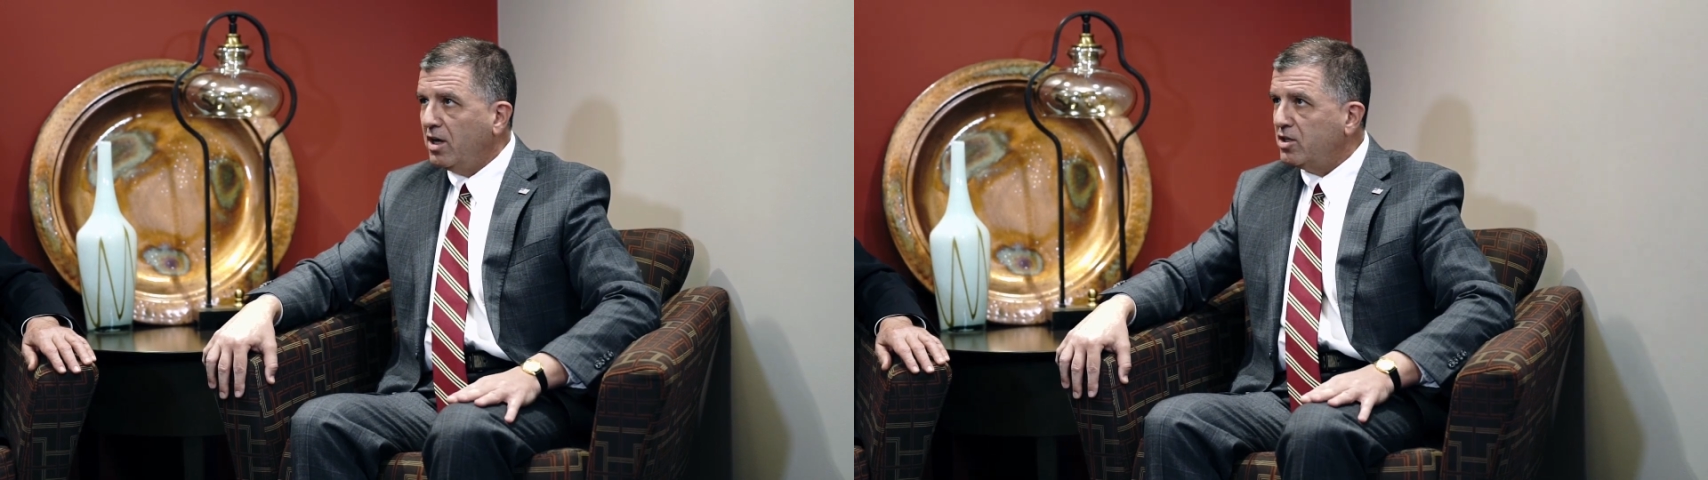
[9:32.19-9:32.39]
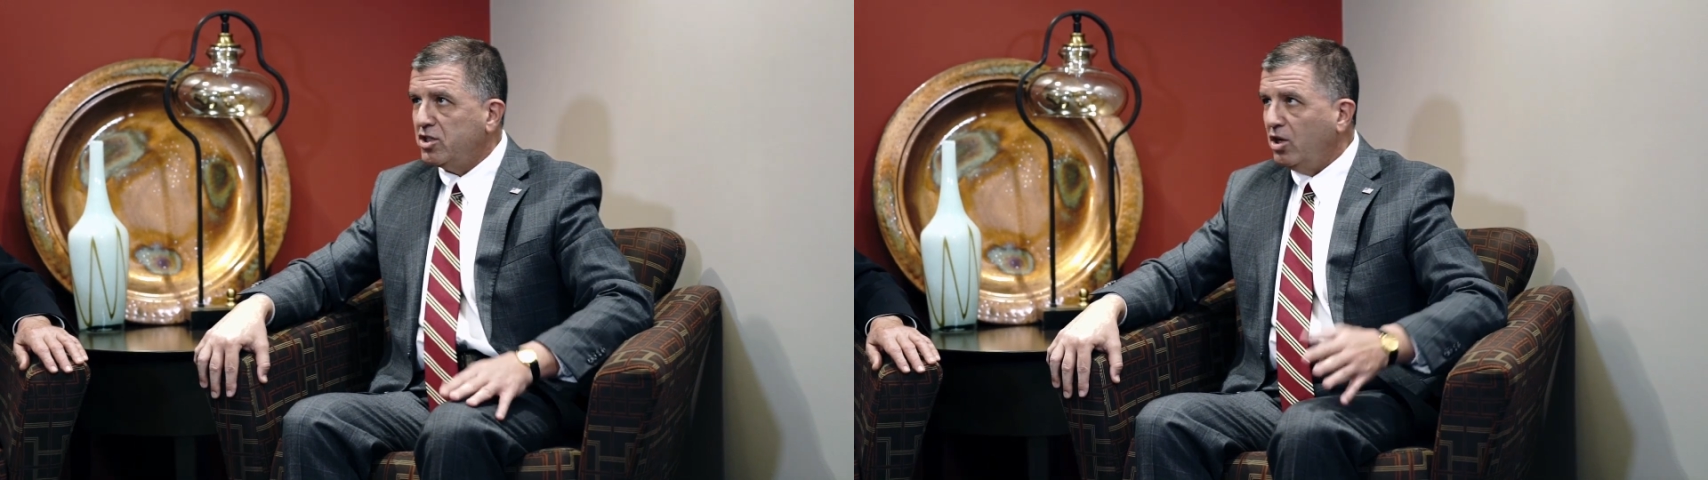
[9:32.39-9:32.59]

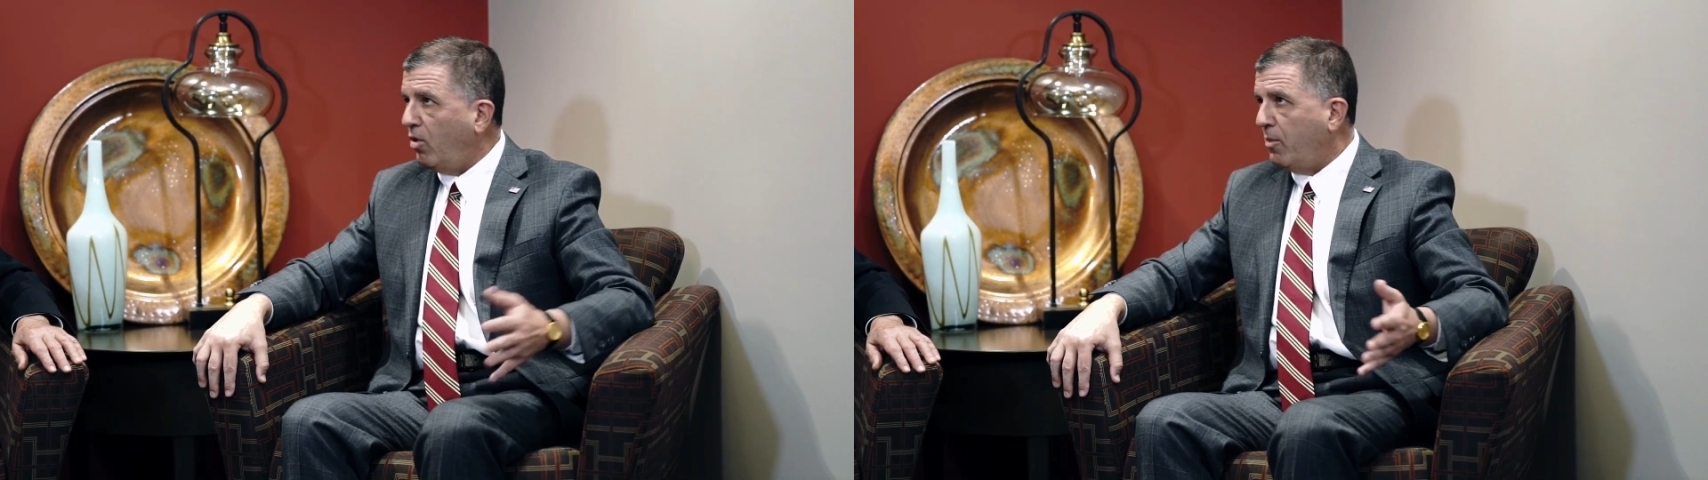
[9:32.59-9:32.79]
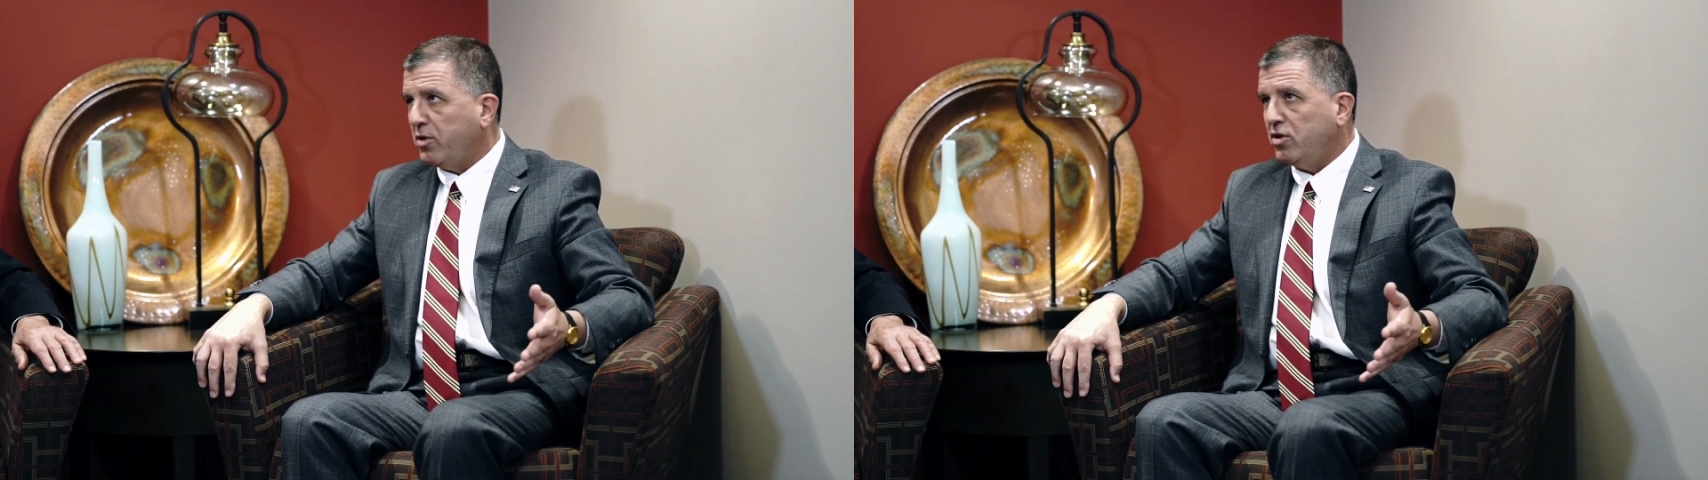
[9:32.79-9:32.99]

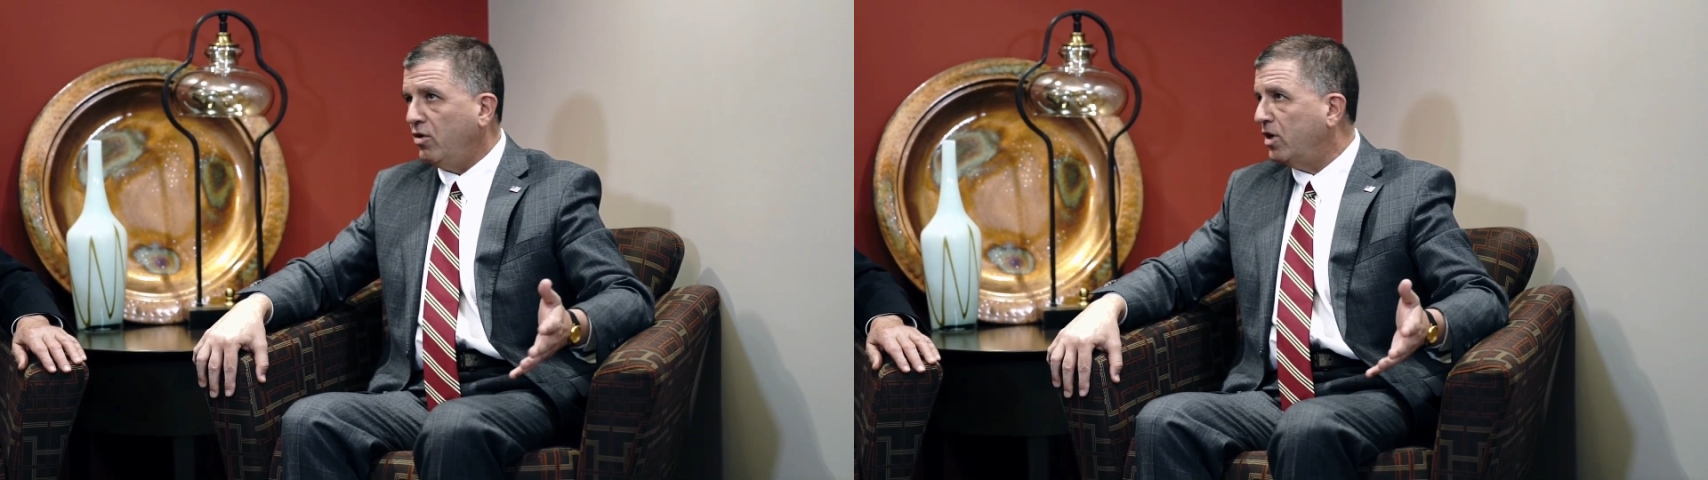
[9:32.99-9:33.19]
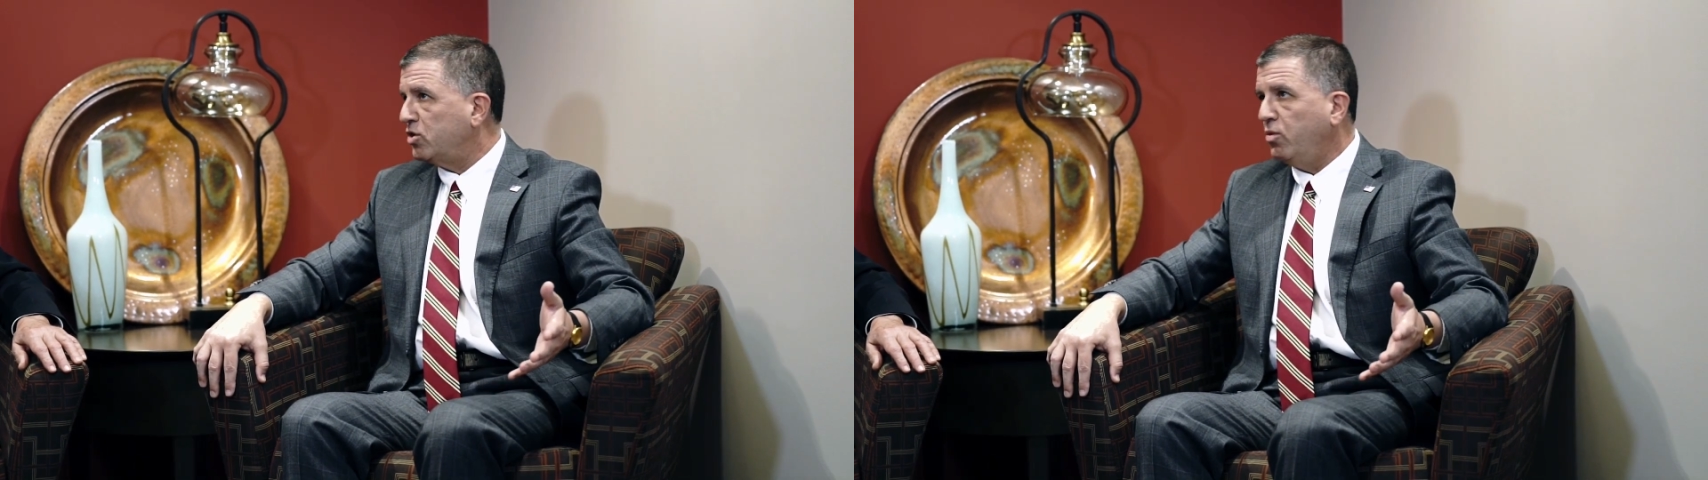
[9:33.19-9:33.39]
still
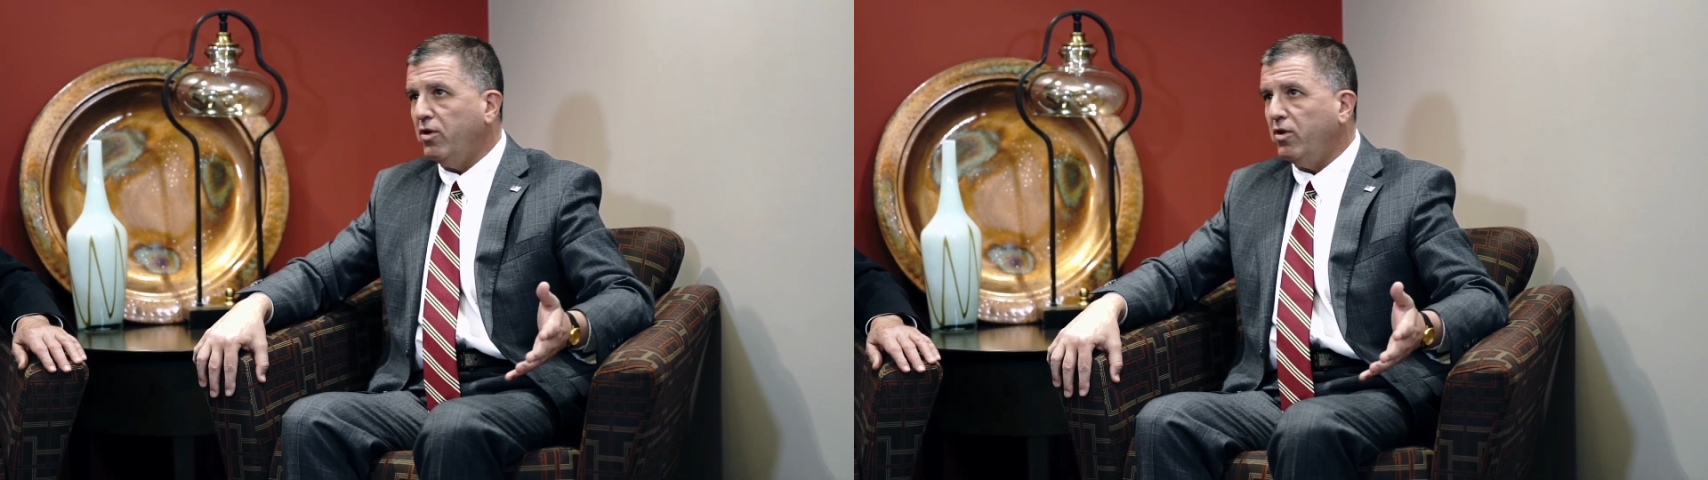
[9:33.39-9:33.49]
opportunities.